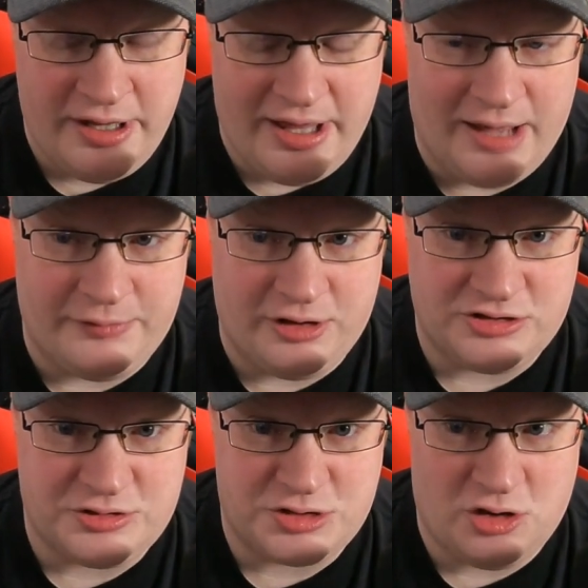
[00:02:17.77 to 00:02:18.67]
and we
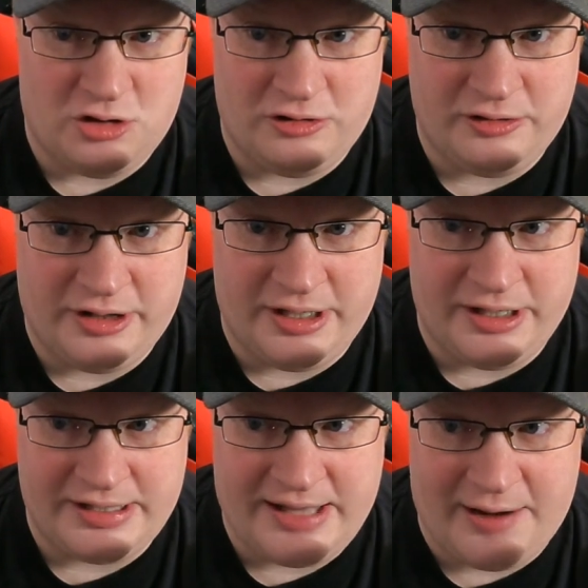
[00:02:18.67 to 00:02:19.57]
also saw uh,
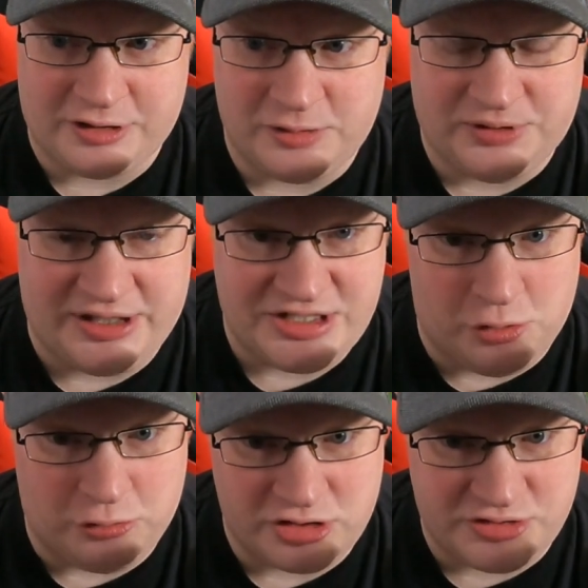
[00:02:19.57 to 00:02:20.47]
character
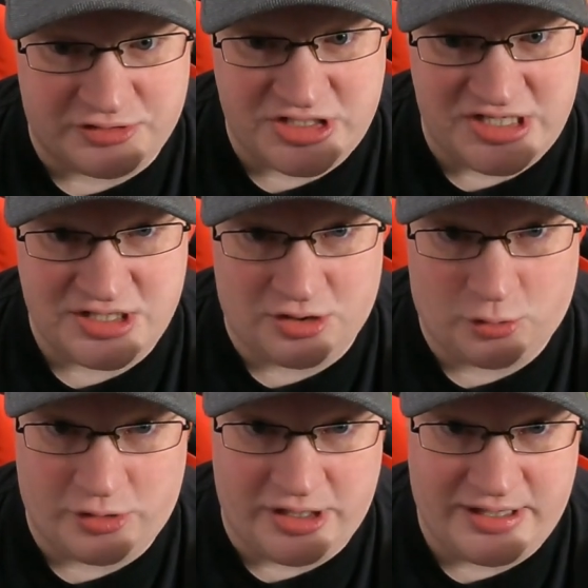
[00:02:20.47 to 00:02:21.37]
placeholders for Season
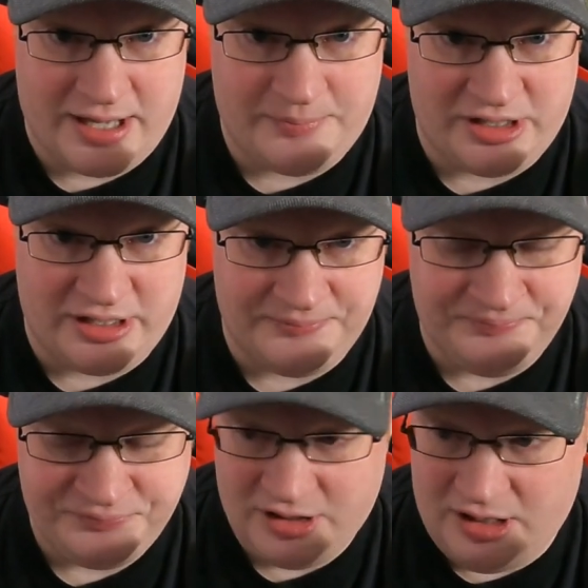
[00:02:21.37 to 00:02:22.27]
three, that being
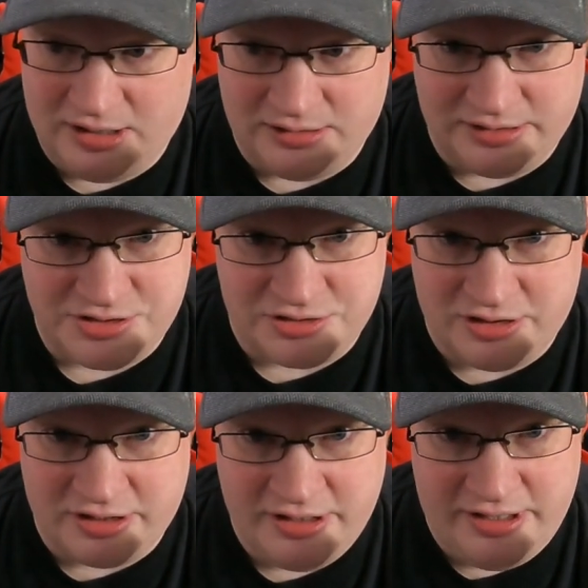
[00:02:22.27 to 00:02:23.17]
uh,
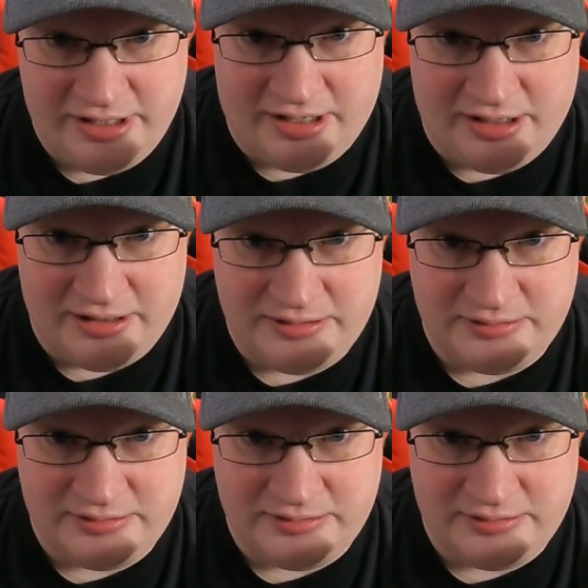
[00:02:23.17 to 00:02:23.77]
Lizard, uh,